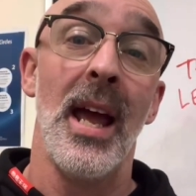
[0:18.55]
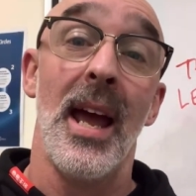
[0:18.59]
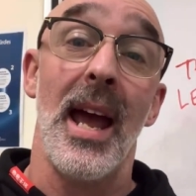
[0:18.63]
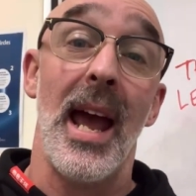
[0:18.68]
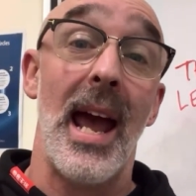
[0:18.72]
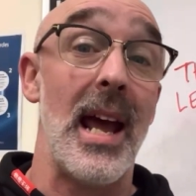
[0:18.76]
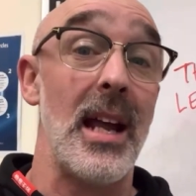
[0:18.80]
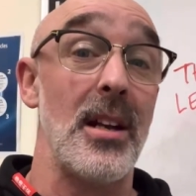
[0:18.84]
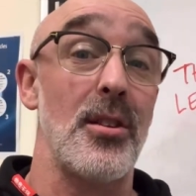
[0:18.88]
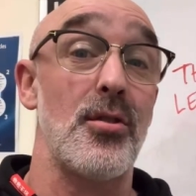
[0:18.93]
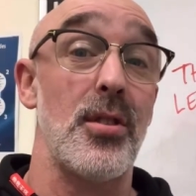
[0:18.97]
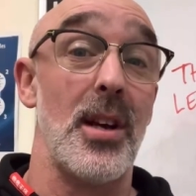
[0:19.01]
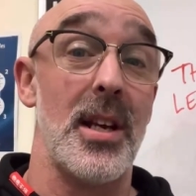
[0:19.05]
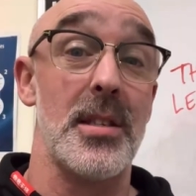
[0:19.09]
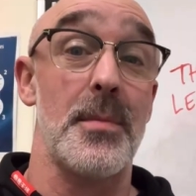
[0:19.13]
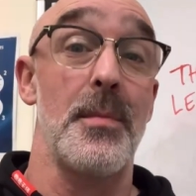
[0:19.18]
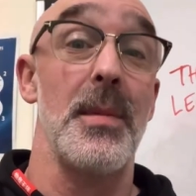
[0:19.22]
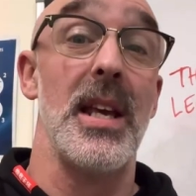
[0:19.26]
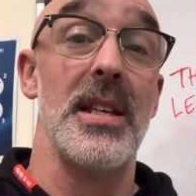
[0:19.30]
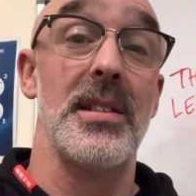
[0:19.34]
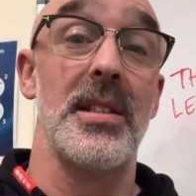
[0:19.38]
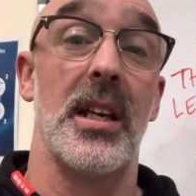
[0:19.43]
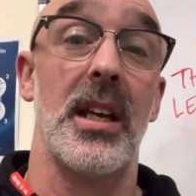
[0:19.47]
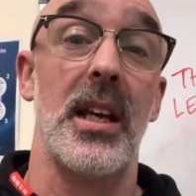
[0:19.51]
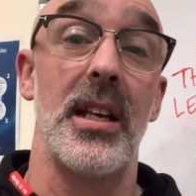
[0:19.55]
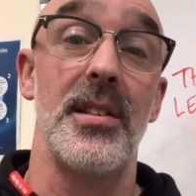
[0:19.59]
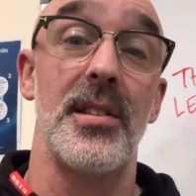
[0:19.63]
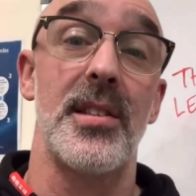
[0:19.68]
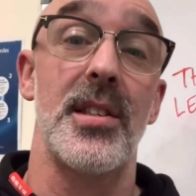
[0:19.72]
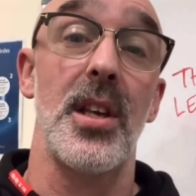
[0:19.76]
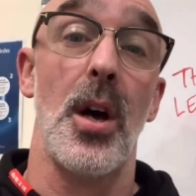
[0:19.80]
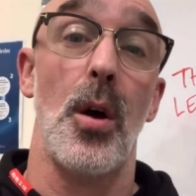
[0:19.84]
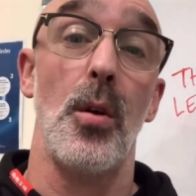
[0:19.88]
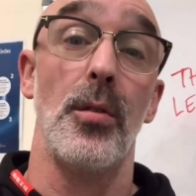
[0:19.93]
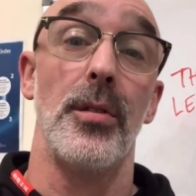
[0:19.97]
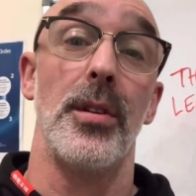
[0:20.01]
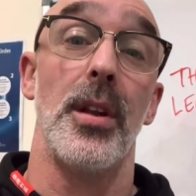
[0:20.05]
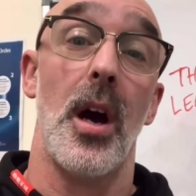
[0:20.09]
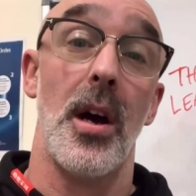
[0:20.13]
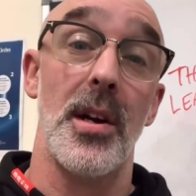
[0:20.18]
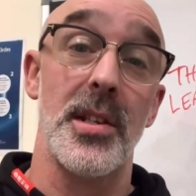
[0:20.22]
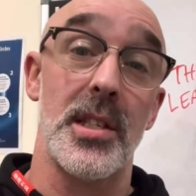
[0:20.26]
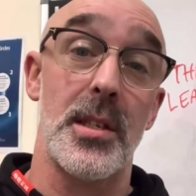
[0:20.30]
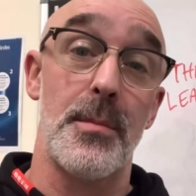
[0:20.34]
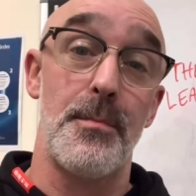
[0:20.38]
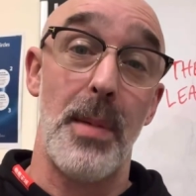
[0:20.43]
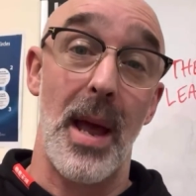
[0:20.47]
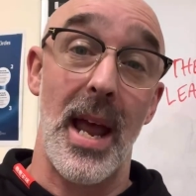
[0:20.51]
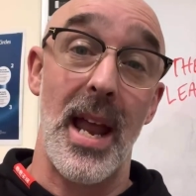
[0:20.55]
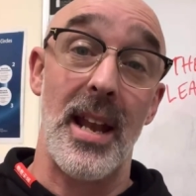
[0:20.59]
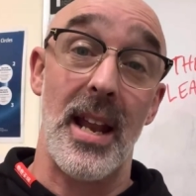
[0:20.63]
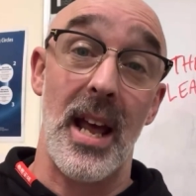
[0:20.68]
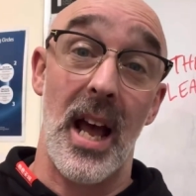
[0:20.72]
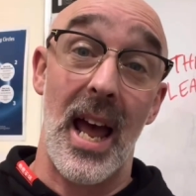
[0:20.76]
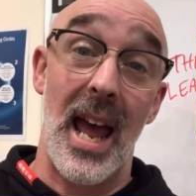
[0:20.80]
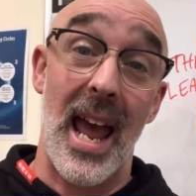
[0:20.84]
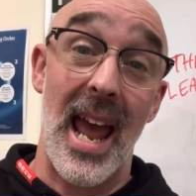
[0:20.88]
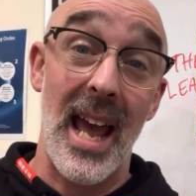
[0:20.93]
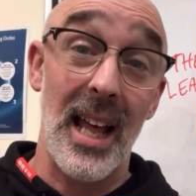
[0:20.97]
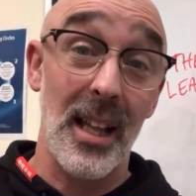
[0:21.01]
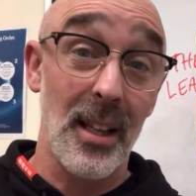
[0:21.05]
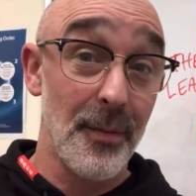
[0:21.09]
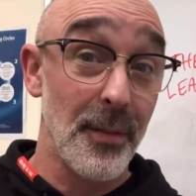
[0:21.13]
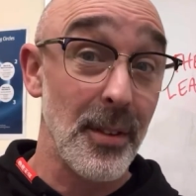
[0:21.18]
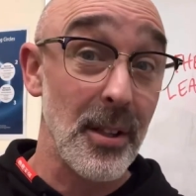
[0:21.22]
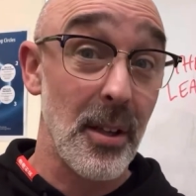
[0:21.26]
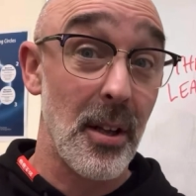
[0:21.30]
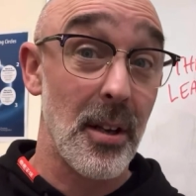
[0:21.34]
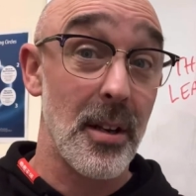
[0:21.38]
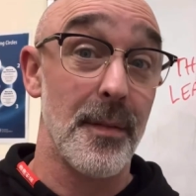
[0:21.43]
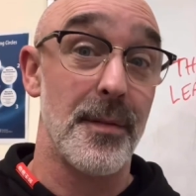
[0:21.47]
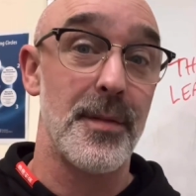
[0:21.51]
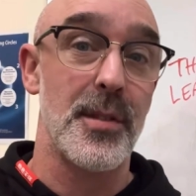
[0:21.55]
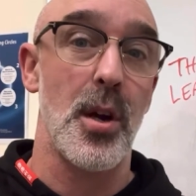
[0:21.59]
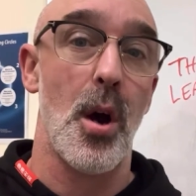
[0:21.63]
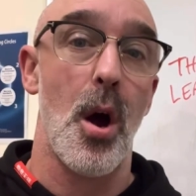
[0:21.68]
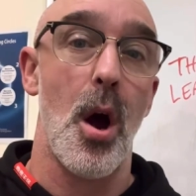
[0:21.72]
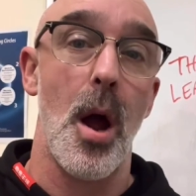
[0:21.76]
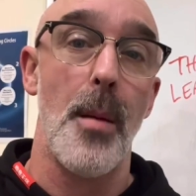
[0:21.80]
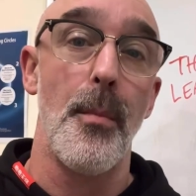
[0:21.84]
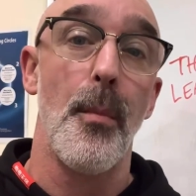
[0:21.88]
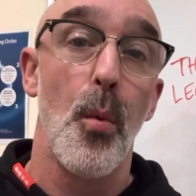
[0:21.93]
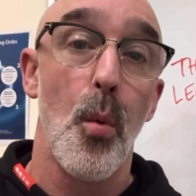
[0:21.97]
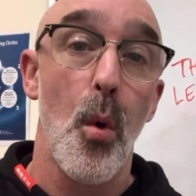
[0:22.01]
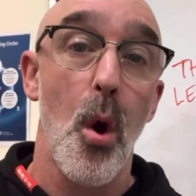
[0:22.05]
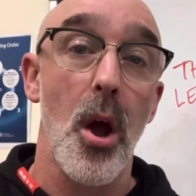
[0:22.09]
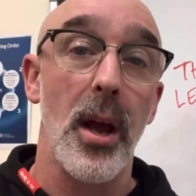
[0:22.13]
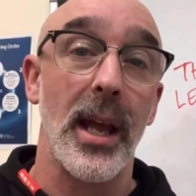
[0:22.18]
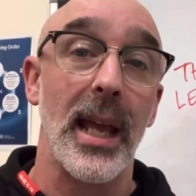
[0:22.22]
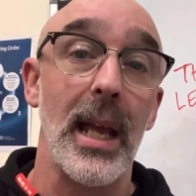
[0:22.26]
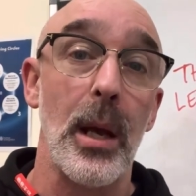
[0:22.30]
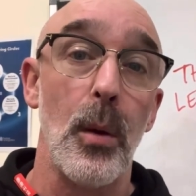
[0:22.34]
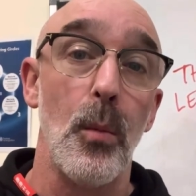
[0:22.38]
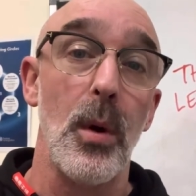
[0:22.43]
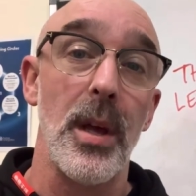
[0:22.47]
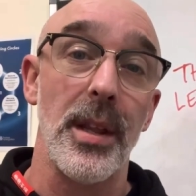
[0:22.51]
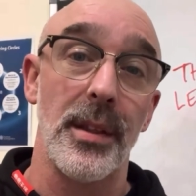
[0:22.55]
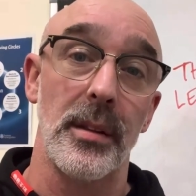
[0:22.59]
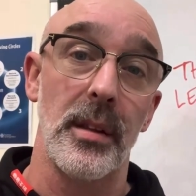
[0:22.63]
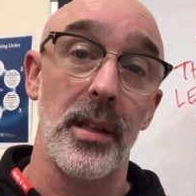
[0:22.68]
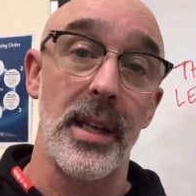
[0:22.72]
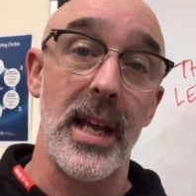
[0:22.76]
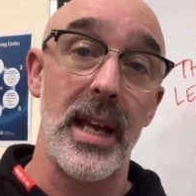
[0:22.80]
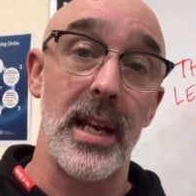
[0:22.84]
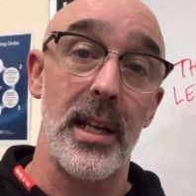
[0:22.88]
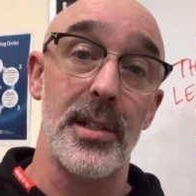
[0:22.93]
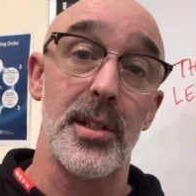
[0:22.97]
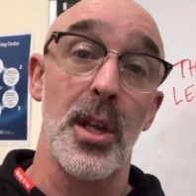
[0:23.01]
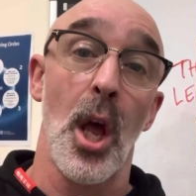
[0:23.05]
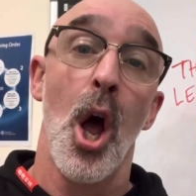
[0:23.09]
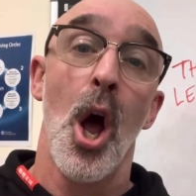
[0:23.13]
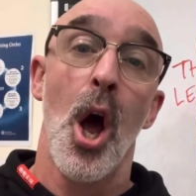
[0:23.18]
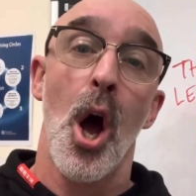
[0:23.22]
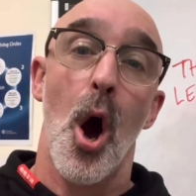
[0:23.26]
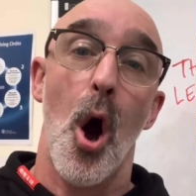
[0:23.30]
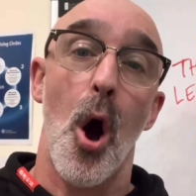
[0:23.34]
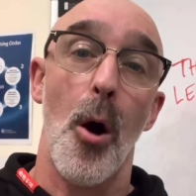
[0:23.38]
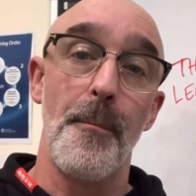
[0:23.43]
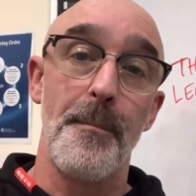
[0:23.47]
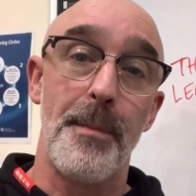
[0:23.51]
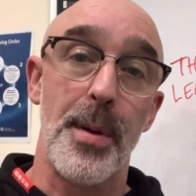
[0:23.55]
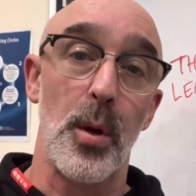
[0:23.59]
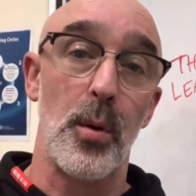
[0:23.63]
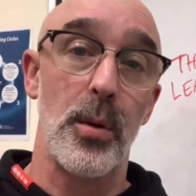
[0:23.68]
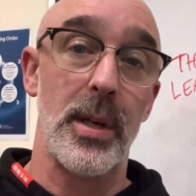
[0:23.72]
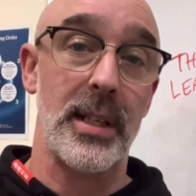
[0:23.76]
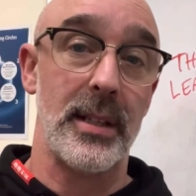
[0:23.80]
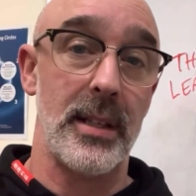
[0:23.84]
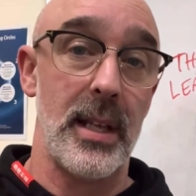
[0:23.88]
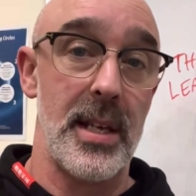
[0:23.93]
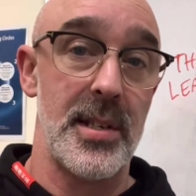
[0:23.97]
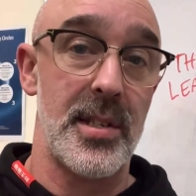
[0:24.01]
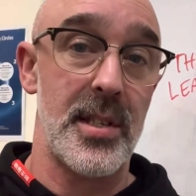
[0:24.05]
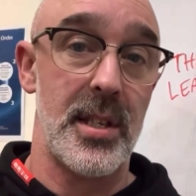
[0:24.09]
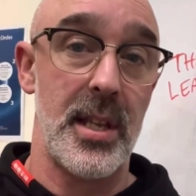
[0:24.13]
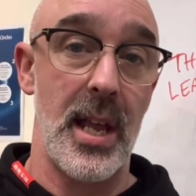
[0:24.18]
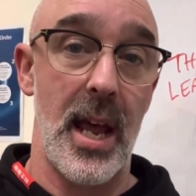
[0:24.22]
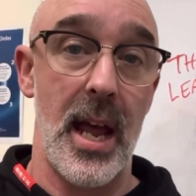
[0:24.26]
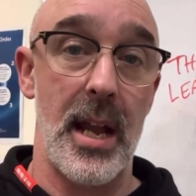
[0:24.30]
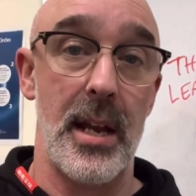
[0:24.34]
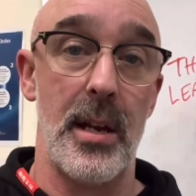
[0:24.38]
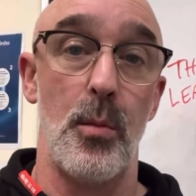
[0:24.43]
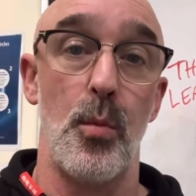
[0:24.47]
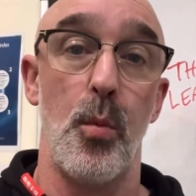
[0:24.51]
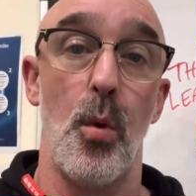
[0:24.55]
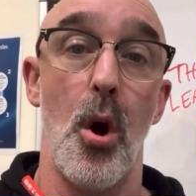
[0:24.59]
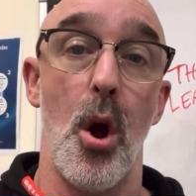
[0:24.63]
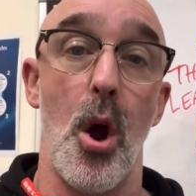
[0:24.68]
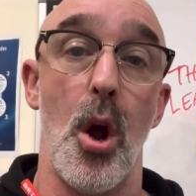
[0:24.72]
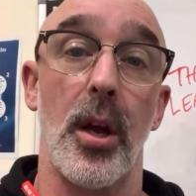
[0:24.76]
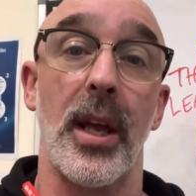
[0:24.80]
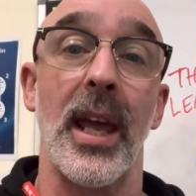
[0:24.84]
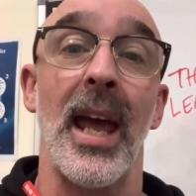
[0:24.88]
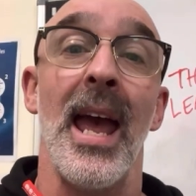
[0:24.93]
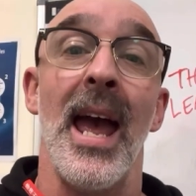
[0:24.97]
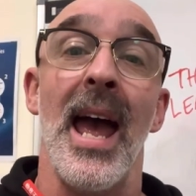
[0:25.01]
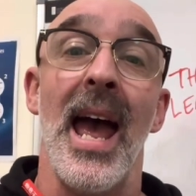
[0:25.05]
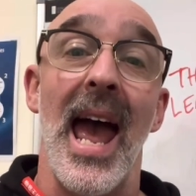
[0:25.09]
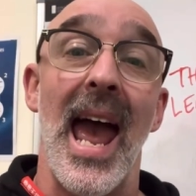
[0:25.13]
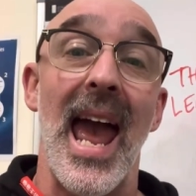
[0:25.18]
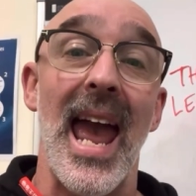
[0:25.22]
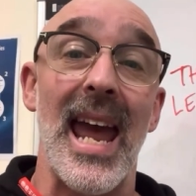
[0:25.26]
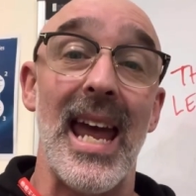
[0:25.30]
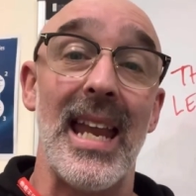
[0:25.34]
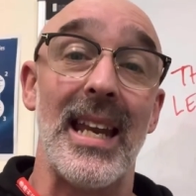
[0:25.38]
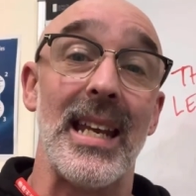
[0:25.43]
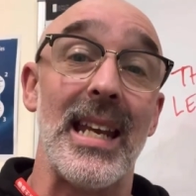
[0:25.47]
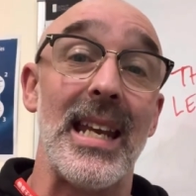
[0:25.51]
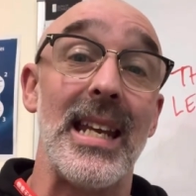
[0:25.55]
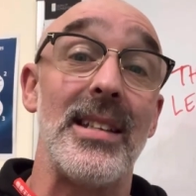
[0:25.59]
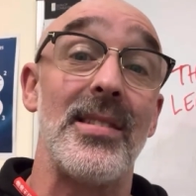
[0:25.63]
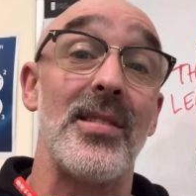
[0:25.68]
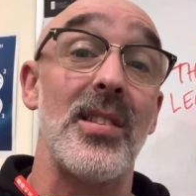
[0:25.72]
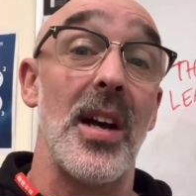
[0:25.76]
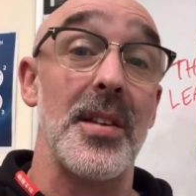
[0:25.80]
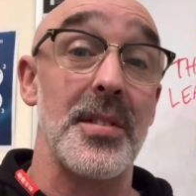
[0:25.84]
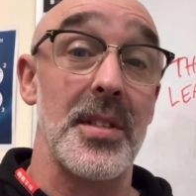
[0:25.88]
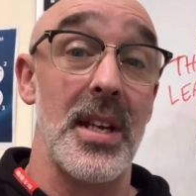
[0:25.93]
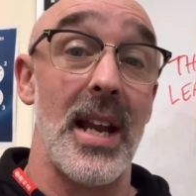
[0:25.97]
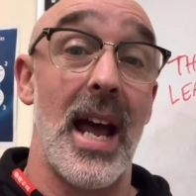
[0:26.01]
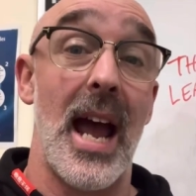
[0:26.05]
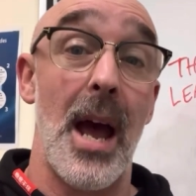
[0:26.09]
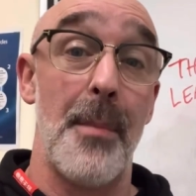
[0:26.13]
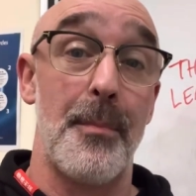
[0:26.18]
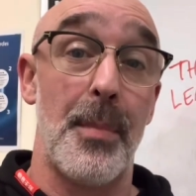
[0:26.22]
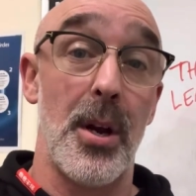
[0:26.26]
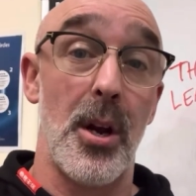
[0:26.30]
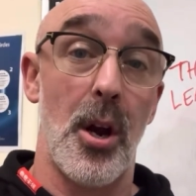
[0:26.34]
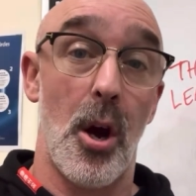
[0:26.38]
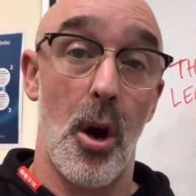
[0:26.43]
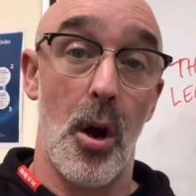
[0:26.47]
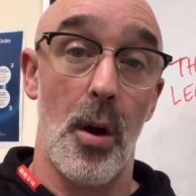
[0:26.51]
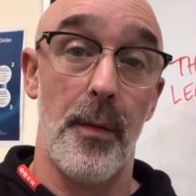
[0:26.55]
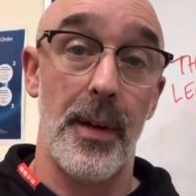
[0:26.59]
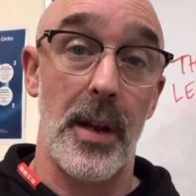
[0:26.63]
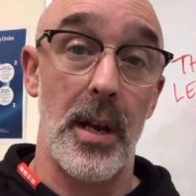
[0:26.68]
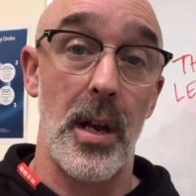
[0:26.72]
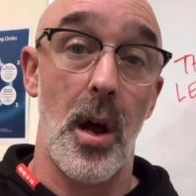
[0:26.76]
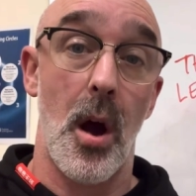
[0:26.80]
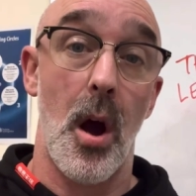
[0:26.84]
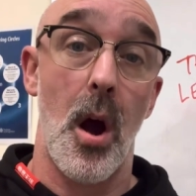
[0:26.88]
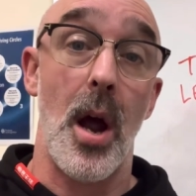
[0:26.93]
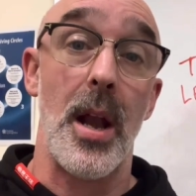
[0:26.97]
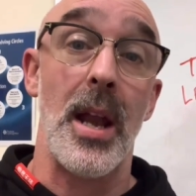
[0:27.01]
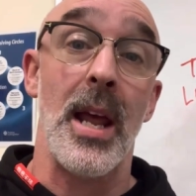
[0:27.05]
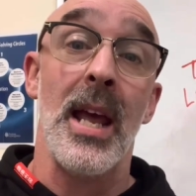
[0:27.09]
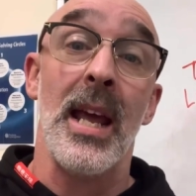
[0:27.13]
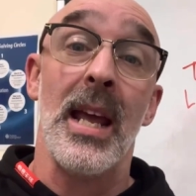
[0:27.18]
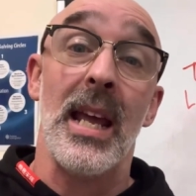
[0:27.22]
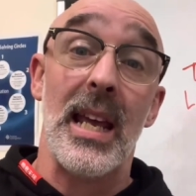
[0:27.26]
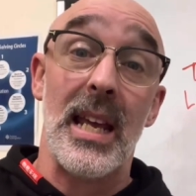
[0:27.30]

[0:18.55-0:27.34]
And trust me, as a consultant, I spend a hell of a lot of time working with leaders on building their standard work, and it doesn't happen overnight.